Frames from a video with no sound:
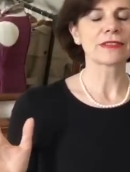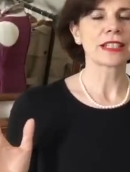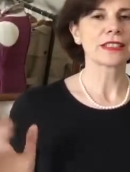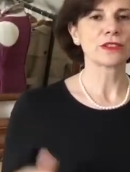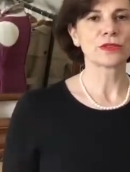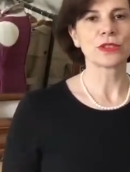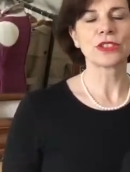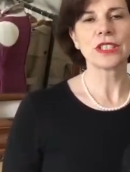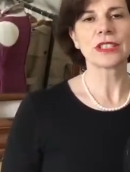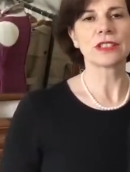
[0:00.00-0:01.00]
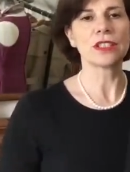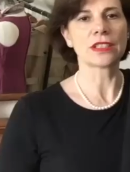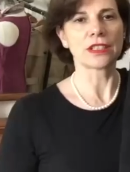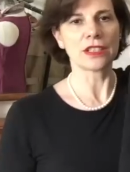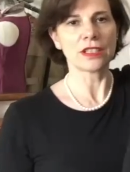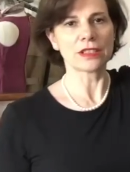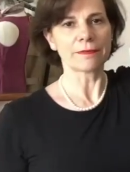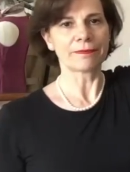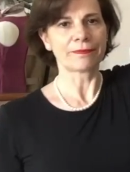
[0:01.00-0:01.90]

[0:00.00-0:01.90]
I've had it for years and years and years.